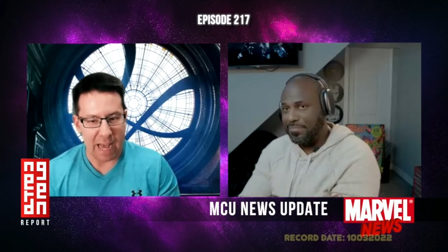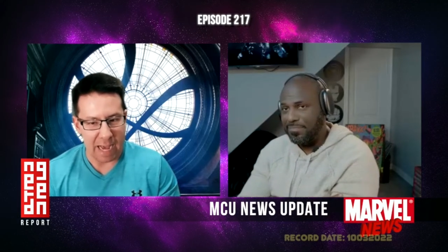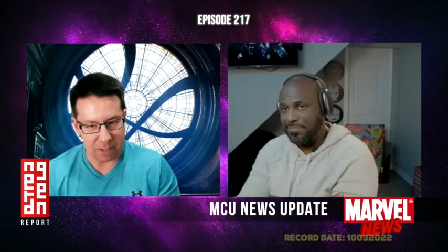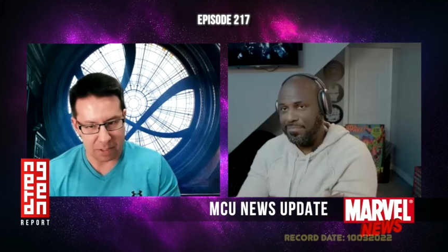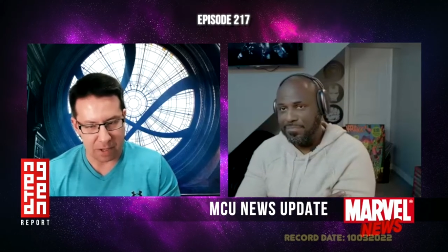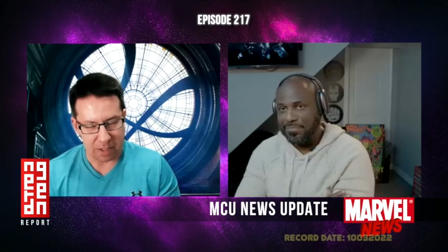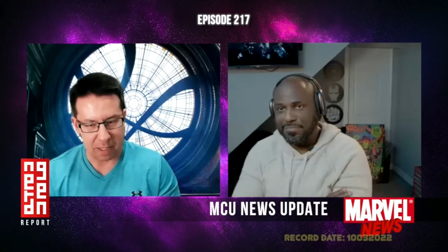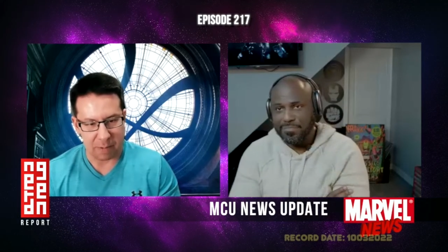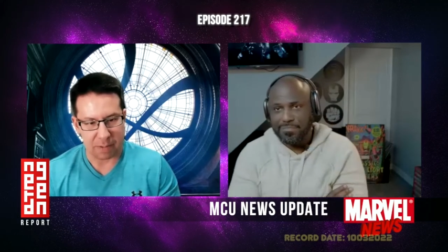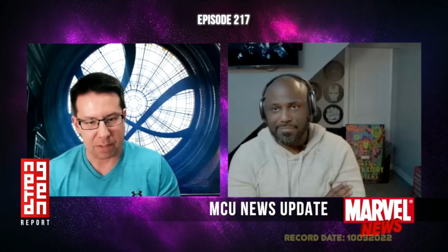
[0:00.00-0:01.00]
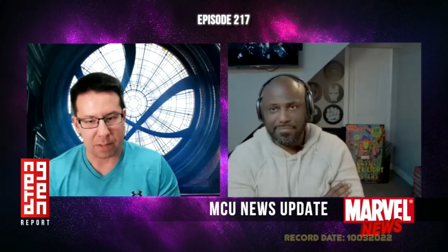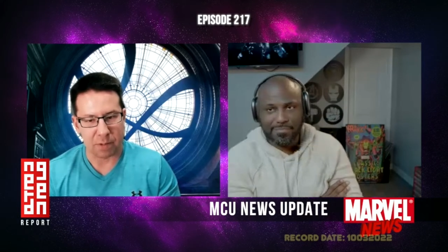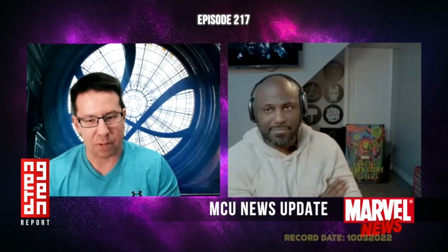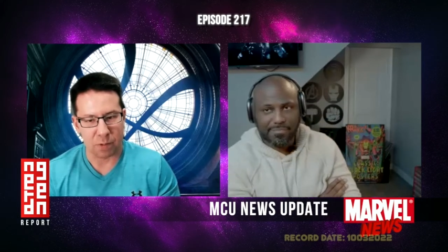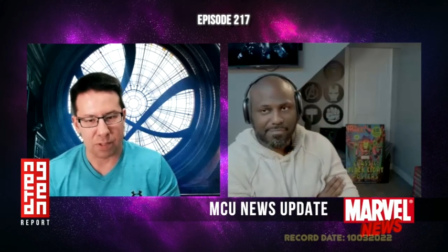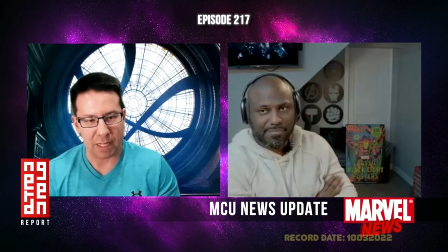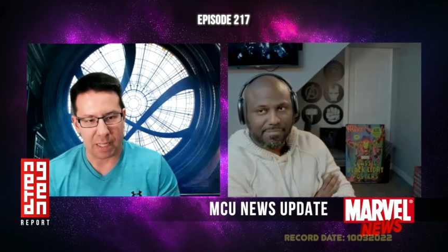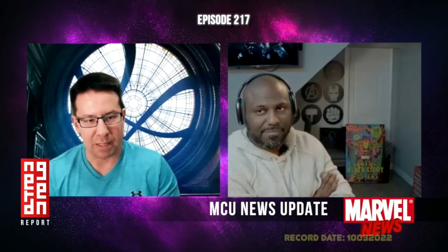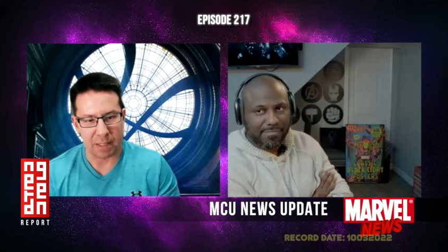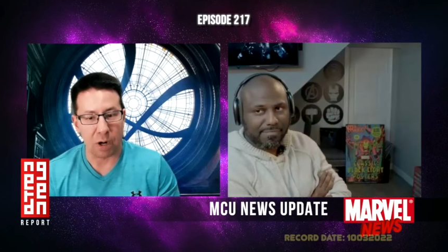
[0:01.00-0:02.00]
Speaker 1: now you're talking about someone
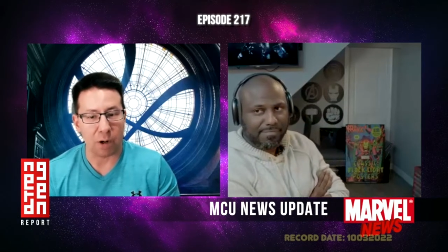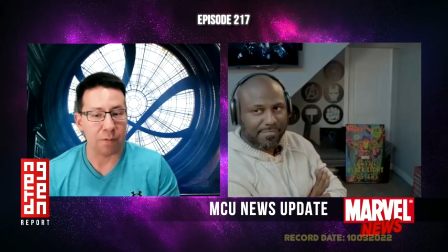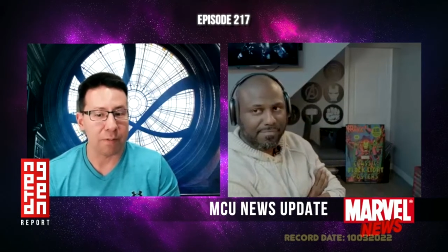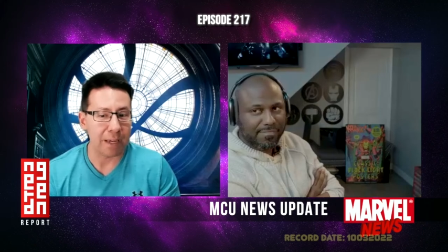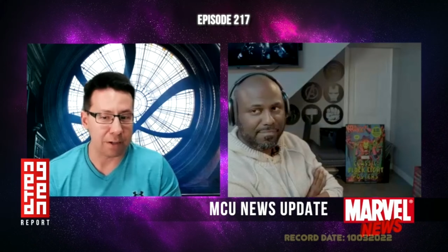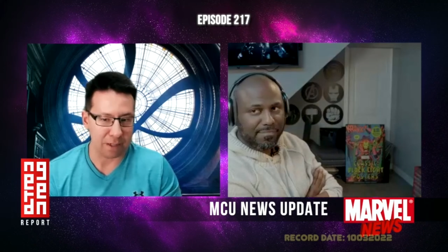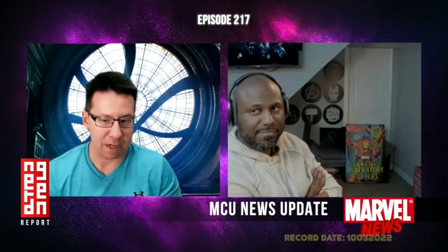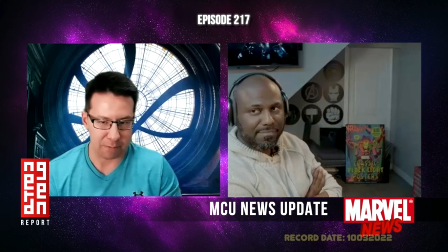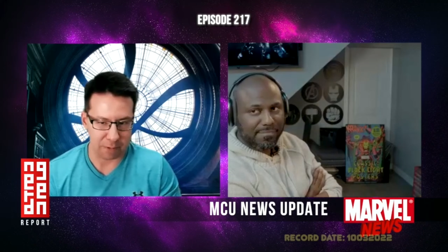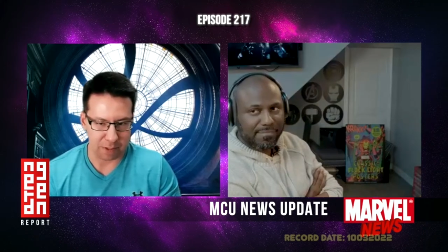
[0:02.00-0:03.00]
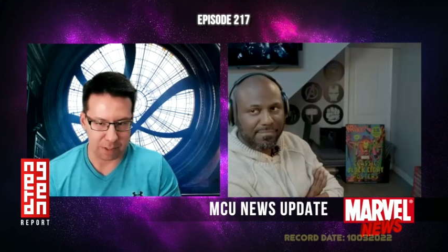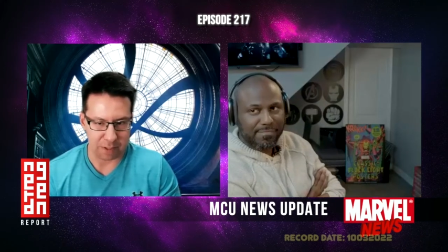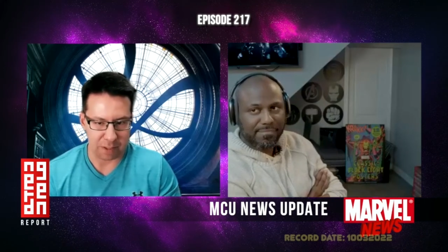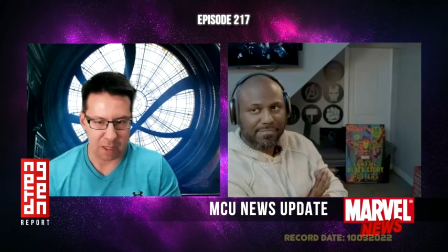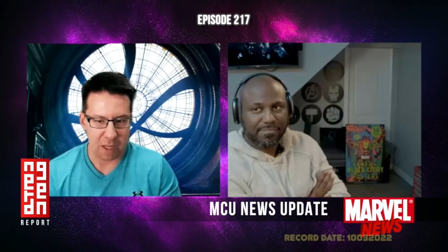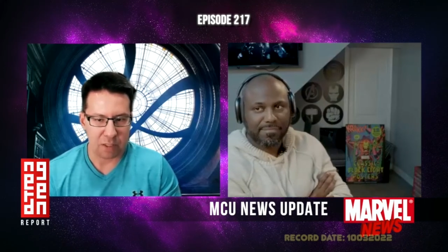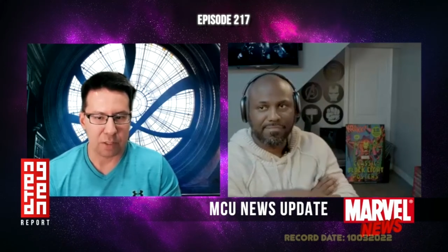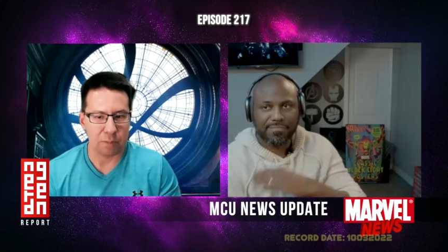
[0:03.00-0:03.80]
who's in the Darth Vader conversation,